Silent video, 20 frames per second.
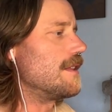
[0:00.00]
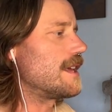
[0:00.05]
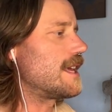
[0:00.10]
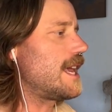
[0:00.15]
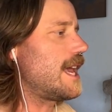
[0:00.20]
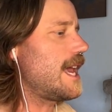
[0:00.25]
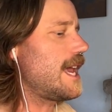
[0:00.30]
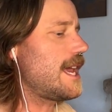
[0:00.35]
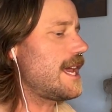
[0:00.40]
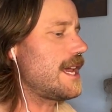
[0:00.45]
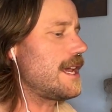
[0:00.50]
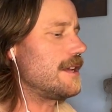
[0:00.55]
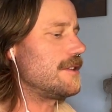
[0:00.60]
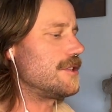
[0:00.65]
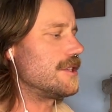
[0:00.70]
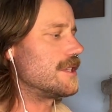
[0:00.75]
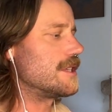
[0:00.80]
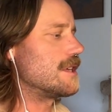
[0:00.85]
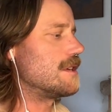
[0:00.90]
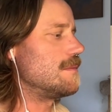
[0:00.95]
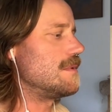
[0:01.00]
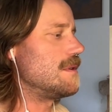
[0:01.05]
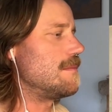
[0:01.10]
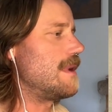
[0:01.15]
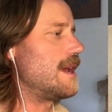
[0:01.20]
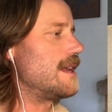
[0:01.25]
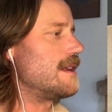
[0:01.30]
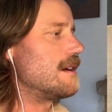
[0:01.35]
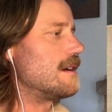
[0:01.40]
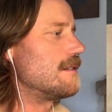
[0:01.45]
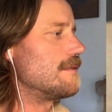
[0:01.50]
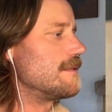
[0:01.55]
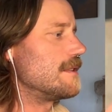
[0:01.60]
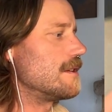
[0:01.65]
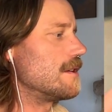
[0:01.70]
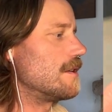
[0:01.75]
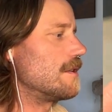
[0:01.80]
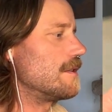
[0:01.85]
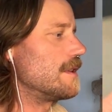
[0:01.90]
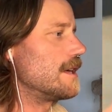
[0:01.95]
cage is going to be made of,
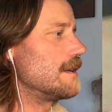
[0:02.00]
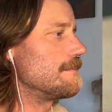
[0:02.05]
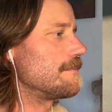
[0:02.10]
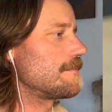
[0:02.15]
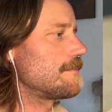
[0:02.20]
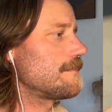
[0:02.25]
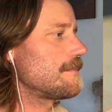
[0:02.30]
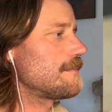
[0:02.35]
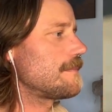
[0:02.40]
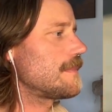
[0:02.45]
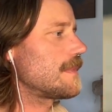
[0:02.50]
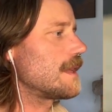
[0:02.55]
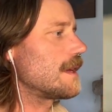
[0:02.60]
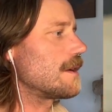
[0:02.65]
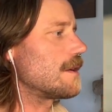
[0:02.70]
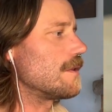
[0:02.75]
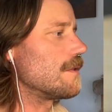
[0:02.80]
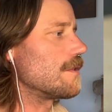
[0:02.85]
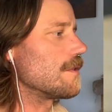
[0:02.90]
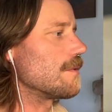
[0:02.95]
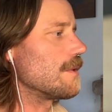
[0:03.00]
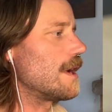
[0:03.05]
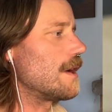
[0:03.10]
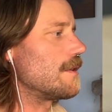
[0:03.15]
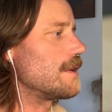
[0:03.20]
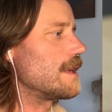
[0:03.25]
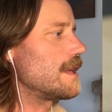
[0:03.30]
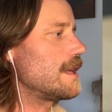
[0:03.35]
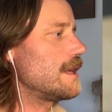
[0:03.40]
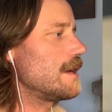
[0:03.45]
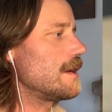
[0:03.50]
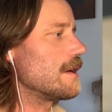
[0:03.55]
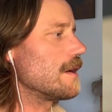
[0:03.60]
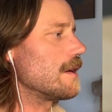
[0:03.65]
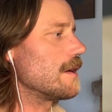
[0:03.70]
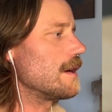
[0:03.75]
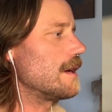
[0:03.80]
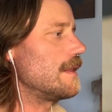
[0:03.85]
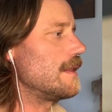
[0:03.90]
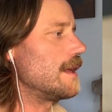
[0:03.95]
that goes around
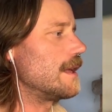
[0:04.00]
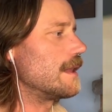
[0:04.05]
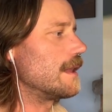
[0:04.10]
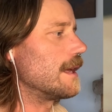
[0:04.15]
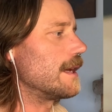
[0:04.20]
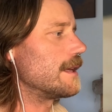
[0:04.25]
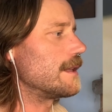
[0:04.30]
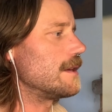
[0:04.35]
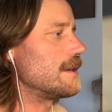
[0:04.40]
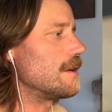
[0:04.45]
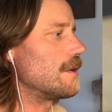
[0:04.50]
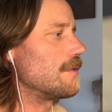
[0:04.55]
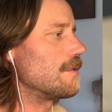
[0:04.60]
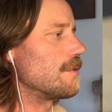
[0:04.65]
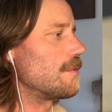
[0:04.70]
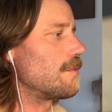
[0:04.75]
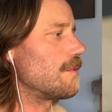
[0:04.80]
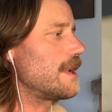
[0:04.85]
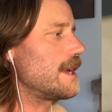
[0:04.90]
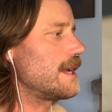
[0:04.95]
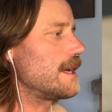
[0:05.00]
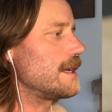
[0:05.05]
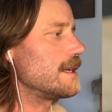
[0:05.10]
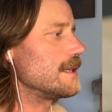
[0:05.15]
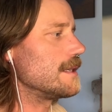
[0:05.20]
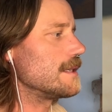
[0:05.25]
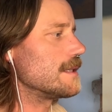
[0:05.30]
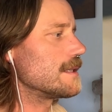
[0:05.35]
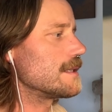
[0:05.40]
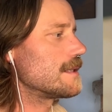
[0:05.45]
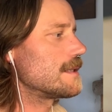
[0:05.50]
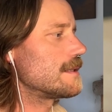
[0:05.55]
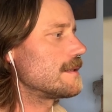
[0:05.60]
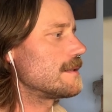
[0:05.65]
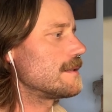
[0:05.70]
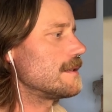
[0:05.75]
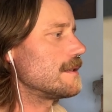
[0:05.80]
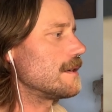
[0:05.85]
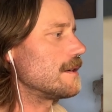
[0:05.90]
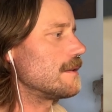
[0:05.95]
here, and then like the
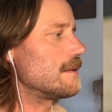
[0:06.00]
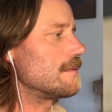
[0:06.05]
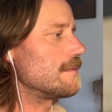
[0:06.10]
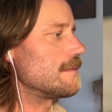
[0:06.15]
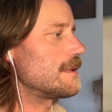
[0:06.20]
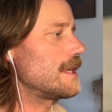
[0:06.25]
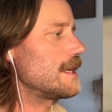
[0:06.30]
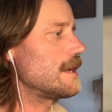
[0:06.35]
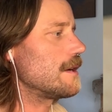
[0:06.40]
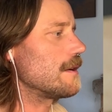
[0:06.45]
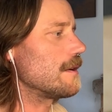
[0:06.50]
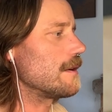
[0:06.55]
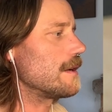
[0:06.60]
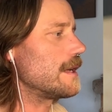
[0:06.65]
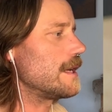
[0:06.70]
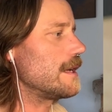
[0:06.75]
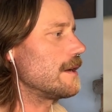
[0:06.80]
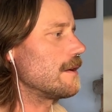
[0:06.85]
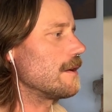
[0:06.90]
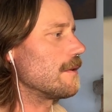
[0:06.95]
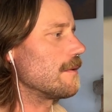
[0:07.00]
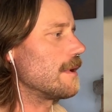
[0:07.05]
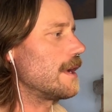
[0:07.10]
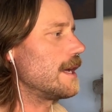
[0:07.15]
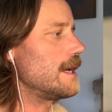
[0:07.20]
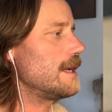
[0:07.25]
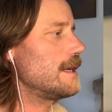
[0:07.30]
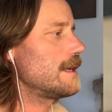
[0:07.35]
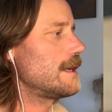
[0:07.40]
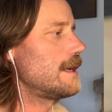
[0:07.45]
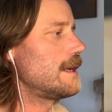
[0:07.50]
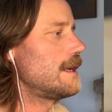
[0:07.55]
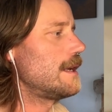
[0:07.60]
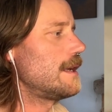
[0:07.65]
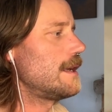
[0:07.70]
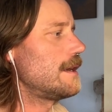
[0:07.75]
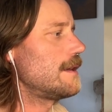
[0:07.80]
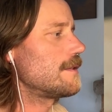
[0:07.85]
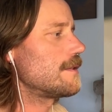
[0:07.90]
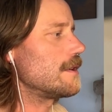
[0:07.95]
rings, here, right?
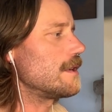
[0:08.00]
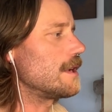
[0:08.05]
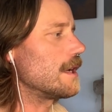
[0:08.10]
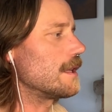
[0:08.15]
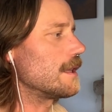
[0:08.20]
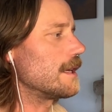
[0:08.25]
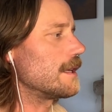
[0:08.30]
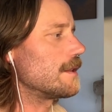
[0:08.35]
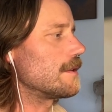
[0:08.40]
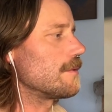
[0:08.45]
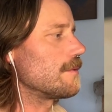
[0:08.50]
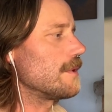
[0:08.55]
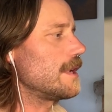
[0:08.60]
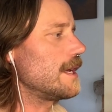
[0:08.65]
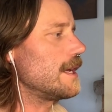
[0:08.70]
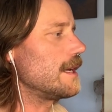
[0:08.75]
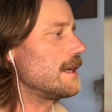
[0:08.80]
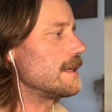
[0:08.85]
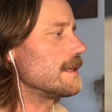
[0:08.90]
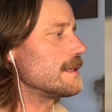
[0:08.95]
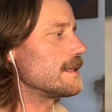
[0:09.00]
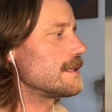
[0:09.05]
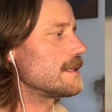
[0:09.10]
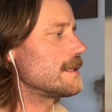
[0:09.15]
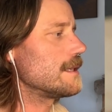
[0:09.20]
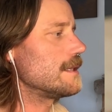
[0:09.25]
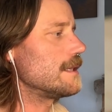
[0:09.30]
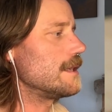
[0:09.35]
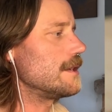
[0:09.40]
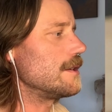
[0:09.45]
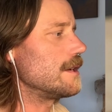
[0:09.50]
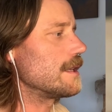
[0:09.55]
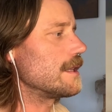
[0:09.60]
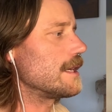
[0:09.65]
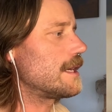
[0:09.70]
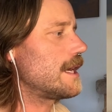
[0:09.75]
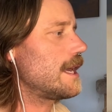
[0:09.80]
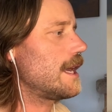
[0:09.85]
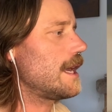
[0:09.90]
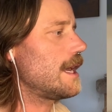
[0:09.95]
So you got like the rings, and then you got
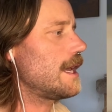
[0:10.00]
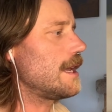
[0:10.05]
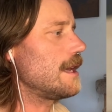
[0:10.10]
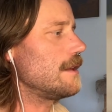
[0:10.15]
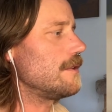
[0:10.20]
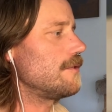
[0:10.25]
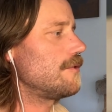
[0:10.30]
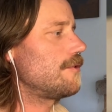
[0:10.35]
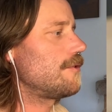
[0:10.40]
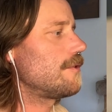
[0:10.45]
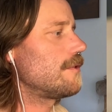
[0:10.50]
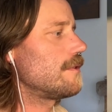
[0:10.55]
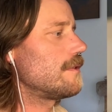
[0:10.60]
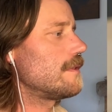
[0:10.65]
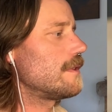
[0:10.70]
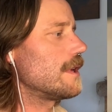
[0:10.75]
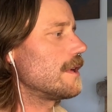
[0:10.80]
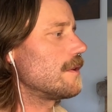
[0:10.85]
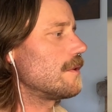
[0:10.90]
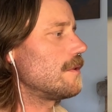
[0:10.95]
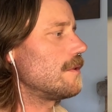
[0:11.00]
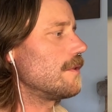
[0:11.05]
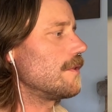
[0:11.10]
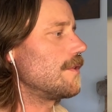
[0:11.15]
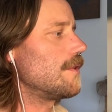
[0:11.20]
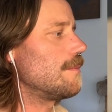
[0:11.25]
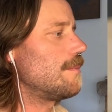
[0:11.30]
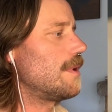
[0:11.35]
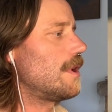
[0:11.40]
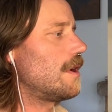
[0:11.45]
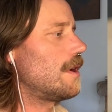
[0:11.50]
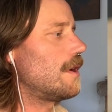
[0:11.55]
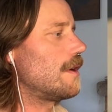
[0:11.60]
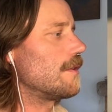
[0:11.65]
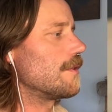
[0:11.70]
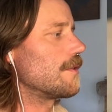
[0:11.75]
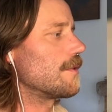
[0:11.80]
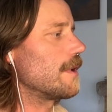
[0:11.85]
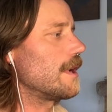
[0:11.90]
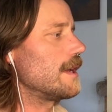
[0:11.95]
the cage, that holds the
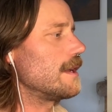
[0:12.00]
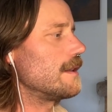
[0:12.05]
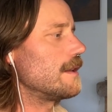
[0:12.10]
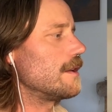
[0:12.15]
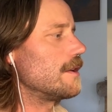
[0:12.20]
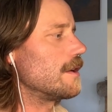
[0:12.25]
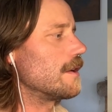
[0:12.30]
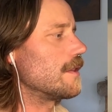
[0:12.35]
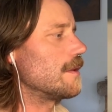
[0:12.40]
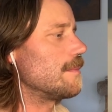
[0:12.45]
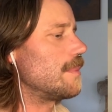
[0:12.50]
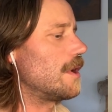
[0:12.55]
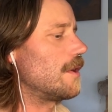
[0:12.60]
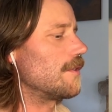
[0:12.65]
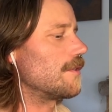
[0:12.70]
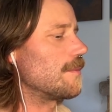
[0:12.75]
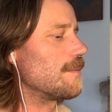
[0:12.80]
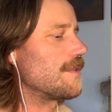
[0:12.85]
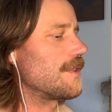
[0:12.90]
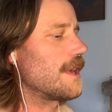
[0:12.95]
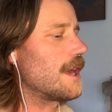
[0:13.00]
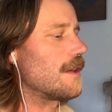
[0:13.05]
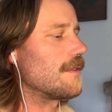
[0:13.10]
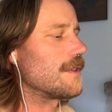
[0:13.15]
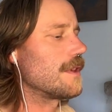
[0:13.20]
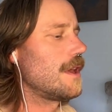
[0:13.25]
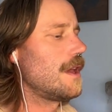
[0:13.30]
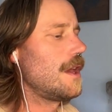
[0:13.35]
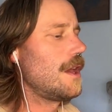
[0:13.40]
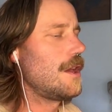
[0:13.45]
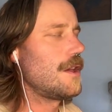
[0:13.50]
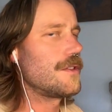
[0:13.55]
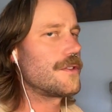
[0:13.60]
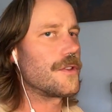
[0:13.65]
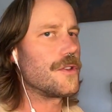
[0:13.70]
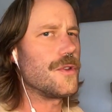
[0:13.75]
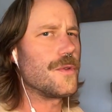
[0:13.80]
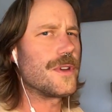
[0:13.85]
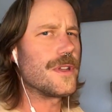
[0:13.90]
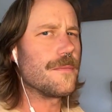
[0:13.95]
balls, right? And then you got the balls themselves.
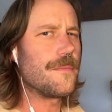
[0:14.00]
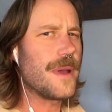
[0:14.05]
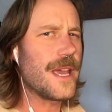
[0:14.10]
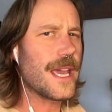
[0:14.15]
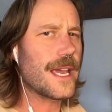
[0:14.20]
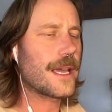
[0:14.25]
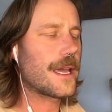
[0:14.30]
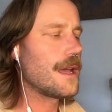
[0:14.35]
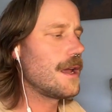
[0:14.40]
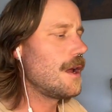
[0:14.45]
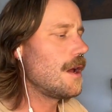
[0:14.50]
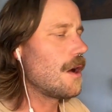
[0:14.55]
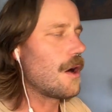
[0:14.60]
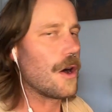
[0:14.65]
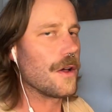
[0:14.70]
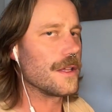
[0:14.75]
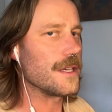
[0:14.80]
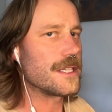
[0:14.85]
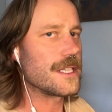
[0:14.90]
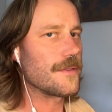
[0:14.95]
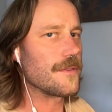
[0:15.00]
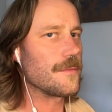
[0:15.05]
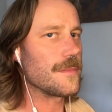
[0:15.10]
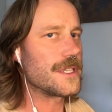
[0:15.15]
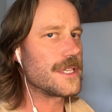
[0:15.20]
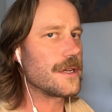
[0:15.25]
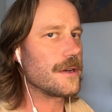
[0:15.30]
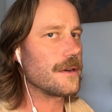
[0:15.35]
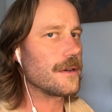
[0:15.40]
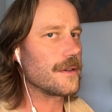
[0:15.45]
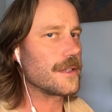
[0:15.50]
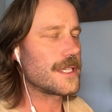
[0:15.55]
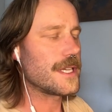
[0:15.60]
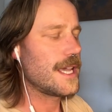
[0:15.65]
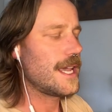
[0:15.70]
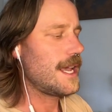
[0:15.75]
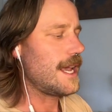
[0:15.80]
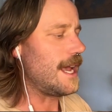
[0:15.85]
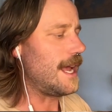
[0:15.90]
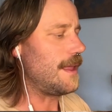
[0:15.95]
So you can pick all these different materials
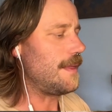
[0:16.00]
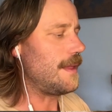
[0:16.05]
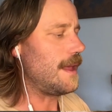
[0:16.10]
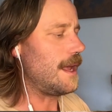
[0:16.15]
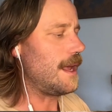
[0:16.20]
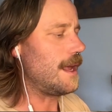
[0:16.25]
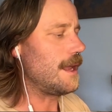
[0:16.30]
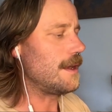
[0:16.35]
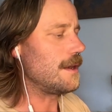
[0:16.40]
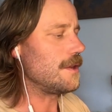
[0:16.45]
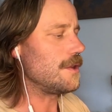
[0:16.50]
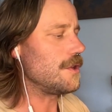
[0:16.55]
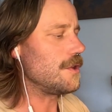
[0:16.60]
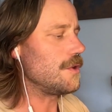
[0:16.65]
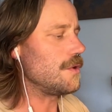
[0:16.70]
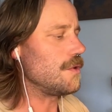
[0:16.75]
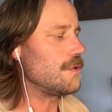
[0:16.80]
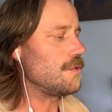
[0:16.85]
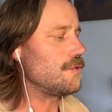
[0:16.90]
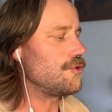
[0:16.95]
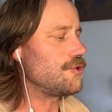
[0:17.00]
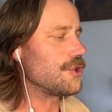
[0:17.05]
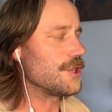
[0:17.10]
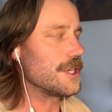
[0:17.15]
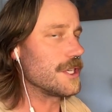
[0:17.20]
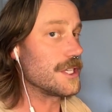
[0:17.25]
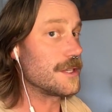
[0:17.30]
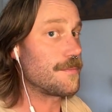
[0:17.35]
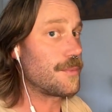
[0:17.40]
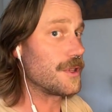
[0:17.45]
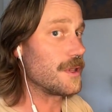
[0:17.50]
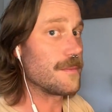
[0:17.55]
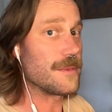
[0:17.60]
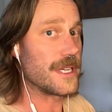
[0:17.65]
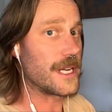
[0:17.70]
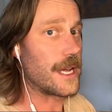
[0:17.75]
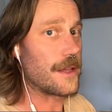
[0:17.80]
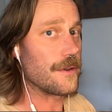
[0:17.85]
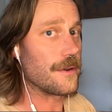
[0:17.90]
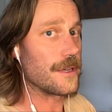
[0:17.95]
and then you just put them
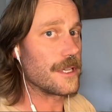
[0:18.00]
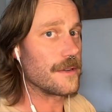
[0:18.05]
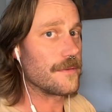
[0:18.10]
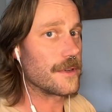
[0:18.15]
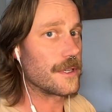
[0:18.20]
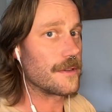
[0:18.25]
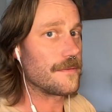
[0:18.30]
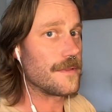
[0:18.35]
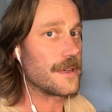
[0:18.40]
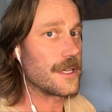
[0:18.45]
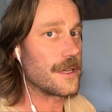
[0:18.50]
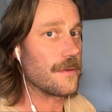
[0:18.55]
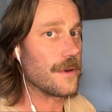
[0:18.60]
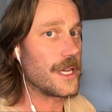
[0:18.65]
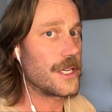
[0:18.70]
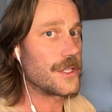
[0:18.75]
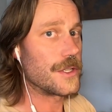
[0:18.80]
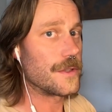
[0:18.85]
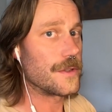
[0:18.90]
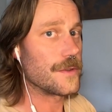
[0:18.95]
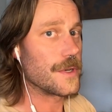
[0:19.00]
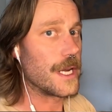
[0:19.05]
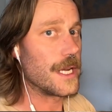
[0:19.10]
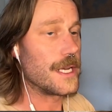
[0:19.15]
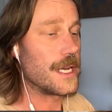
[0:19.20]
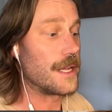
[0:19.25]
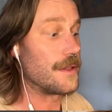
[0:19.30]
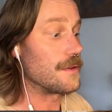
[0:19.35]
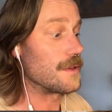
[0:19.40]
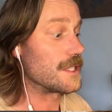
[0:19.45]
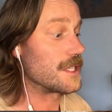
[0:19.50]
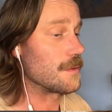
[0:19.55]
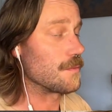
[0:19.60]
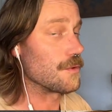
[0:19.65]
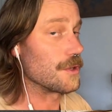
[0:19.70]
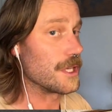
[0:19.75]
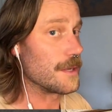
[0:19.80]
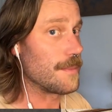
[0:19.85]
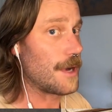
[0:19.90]
together in different configurations, right? And there's some really